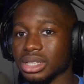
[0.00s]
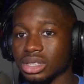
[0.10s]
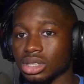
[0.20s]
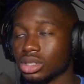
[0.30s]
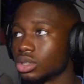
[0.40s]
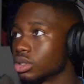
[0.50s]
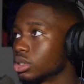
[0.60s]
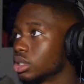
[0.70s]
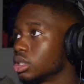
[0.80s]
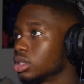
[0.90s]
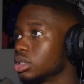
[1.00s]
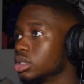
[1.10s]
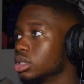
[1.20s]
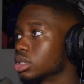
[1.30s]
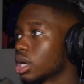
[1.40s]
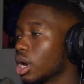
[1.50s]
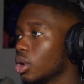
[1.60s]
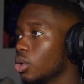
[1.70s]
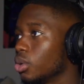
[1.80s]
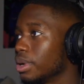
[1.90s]
my sister just got
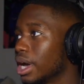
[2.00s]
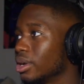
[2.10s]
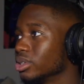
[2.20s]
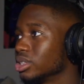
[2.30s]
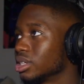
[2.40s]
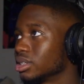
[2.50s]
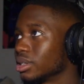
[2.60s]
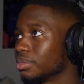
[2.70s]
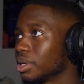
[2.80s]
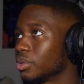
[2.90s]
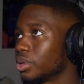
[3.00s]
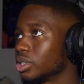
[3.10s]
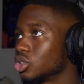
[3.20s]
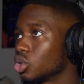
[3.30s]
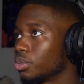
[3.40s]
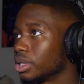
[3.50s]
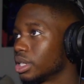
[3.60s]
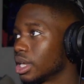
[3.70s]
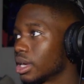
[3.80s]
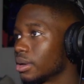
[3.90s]
home, and I know she said something about wanting to show me the
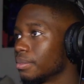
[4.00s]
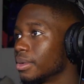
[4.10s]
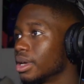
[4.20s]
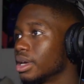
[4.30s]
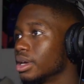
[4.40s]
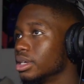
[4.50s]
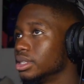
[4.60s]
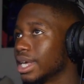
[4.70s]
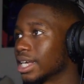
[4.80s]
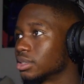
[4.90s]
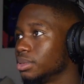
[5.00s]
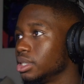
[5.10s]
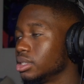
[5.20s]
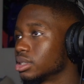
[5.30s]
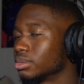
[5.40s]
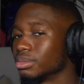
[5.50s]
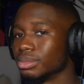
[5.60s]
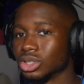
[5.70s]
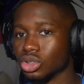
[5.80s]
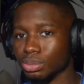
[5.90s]
damn Zaxby's,
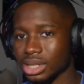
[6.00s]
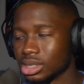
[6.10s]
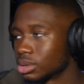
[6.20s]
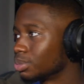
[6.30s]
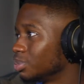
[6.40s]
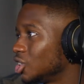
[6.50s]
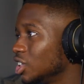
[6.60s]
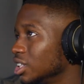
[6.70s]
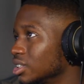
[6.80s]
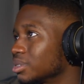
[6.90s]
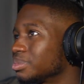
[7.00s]
Mr. Beast shits.